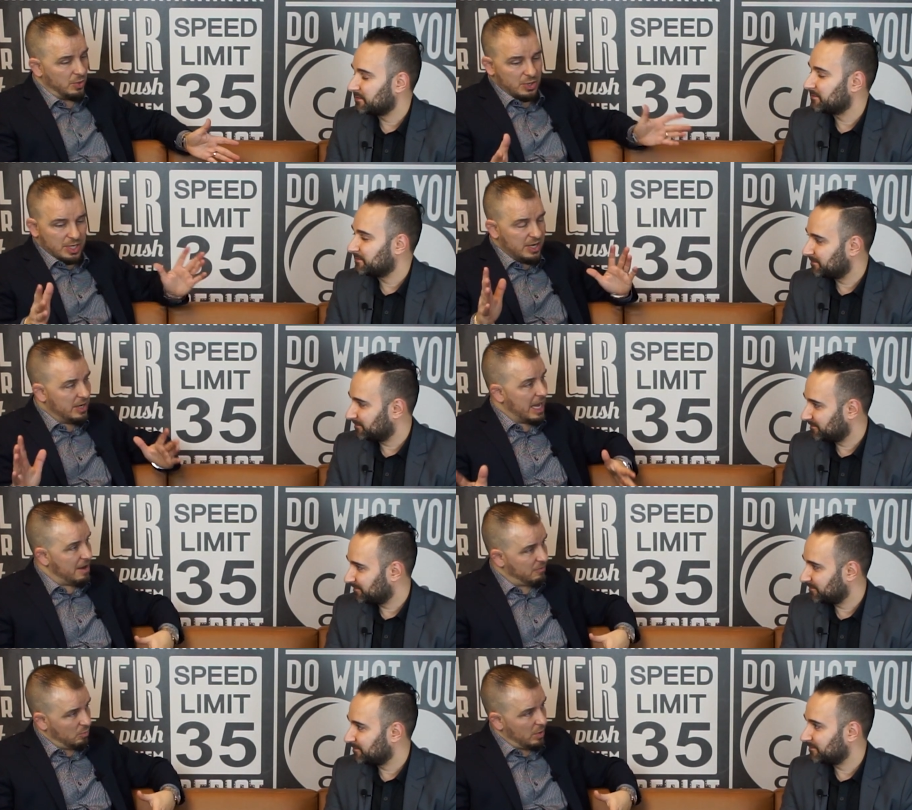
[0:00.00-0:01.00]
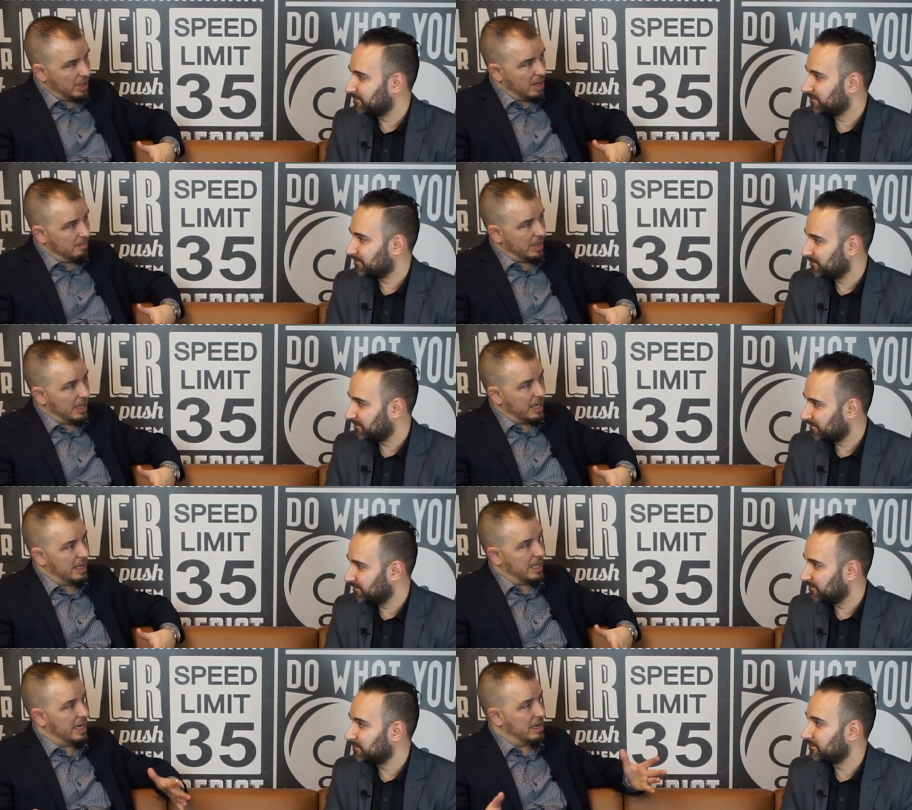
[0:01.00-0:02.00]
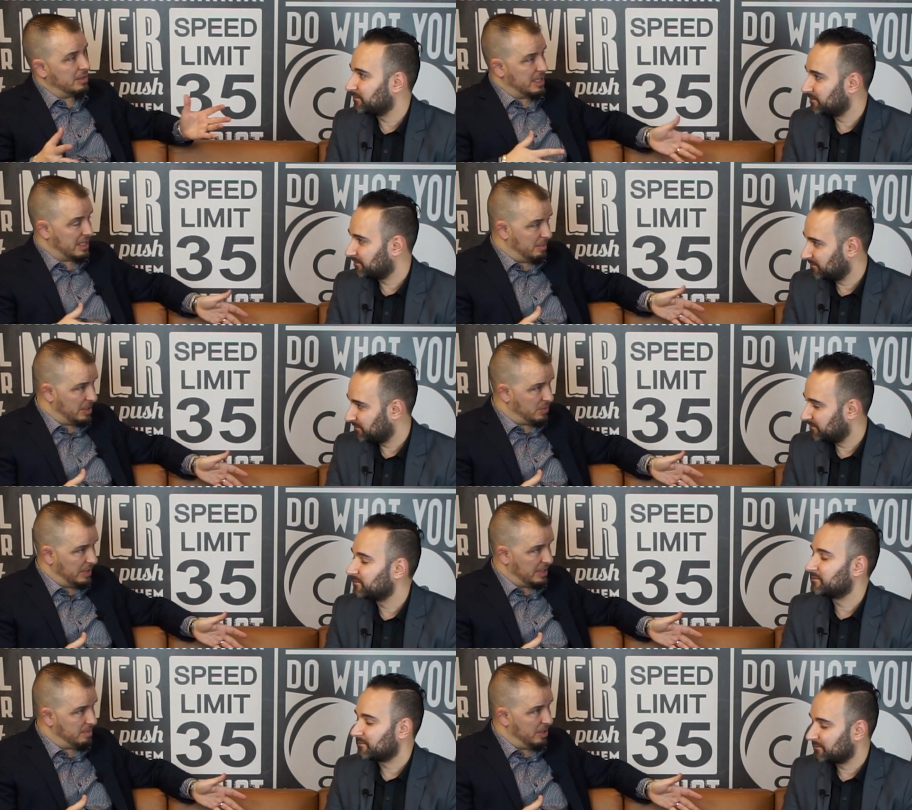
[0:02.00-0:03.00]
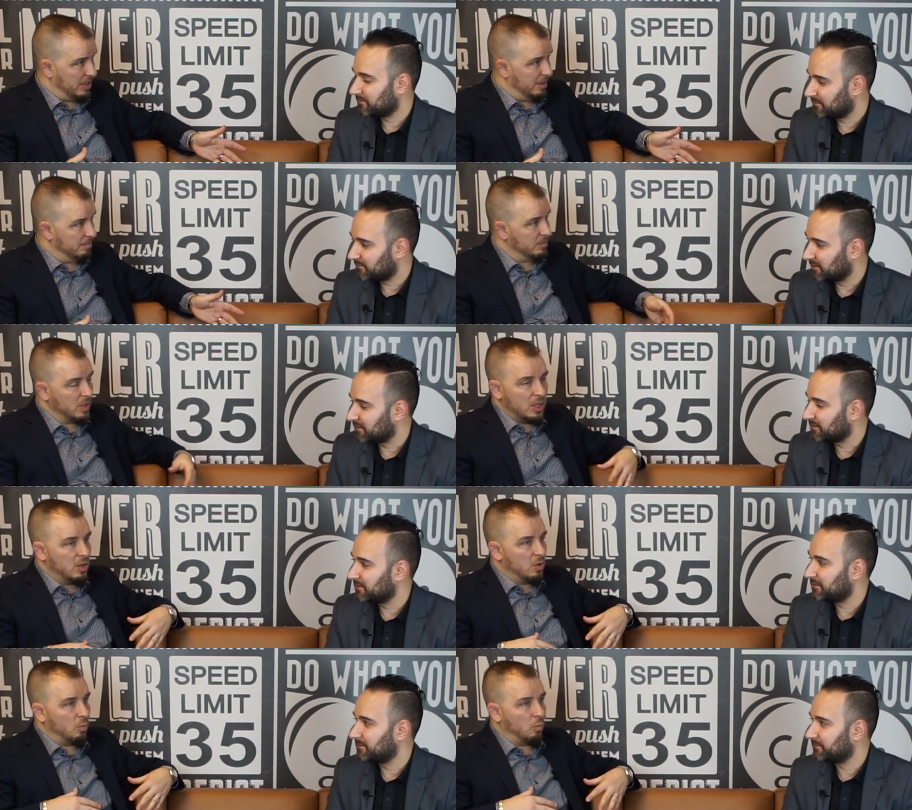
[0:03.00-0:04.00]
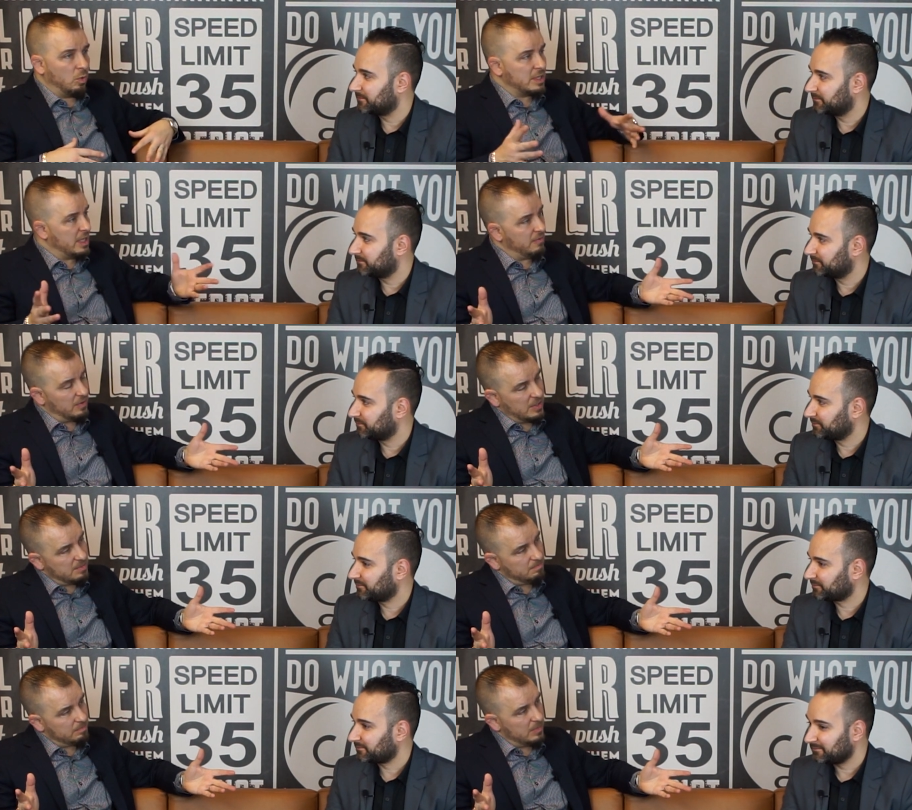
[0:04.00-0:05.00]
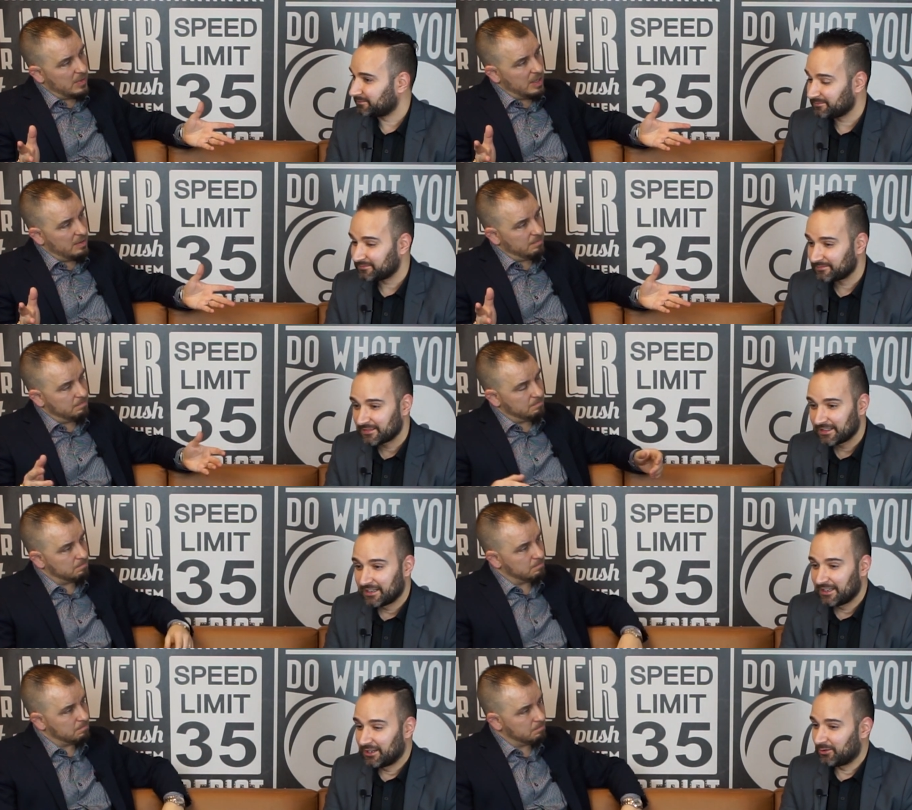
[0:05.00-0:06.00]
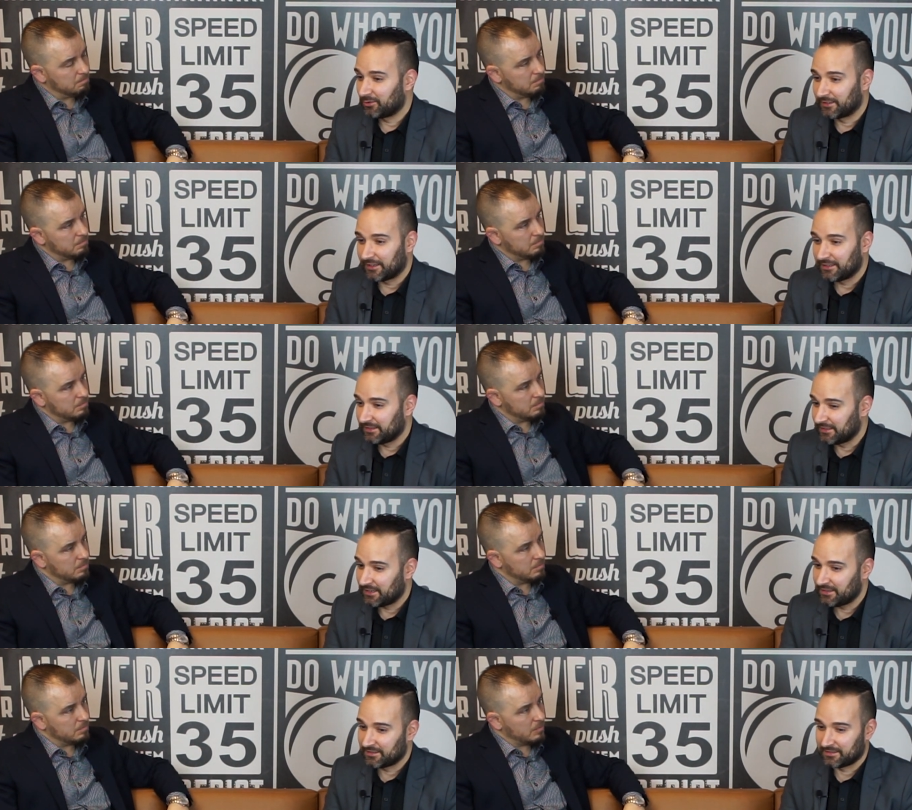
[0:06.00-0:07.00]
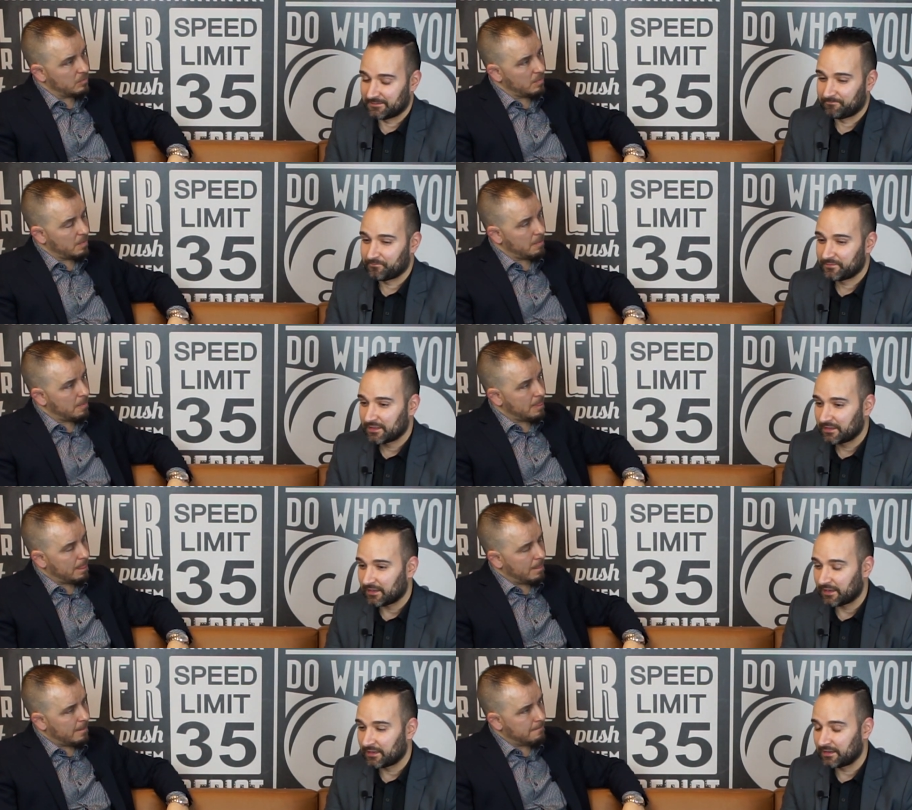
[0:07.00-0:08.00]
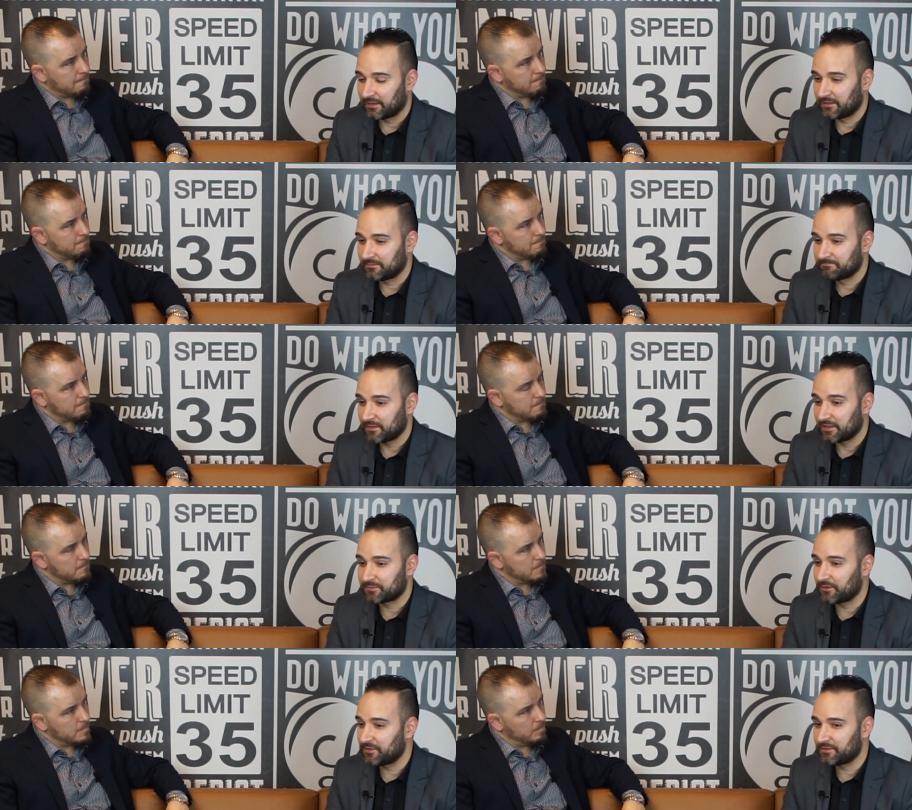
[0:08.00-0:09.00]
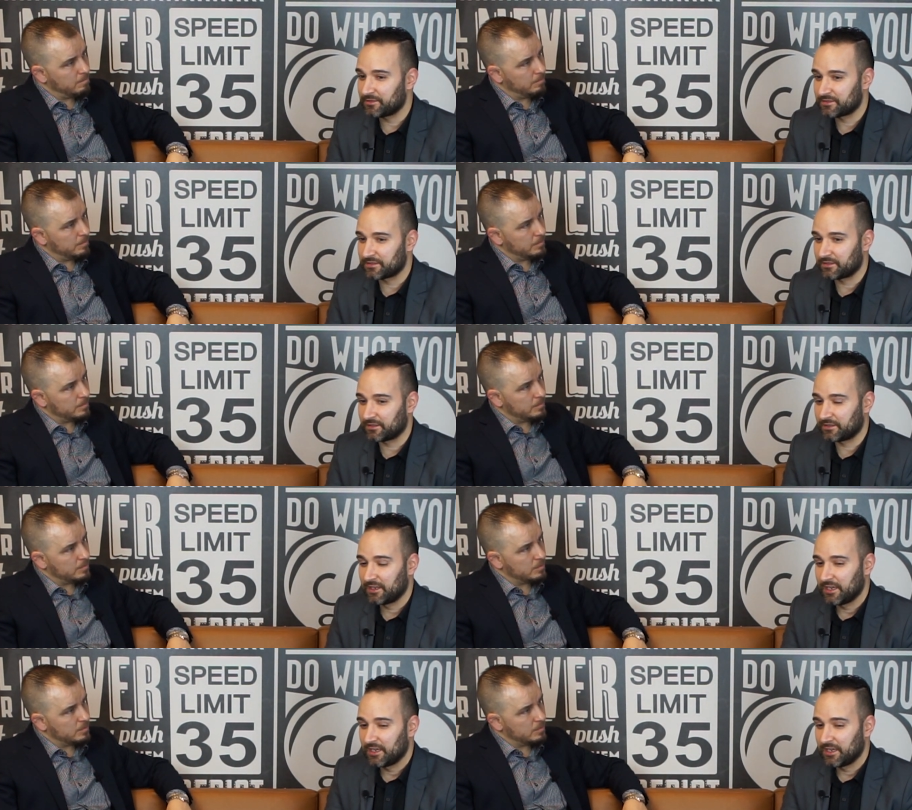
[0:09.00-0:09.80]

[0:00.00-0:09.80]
Speaker 1: you're a year and a half with one company and then now six months with Experior. Yes. What's the difference?
Speaker 2: Well, night and day. Um, uh, Experior's uh,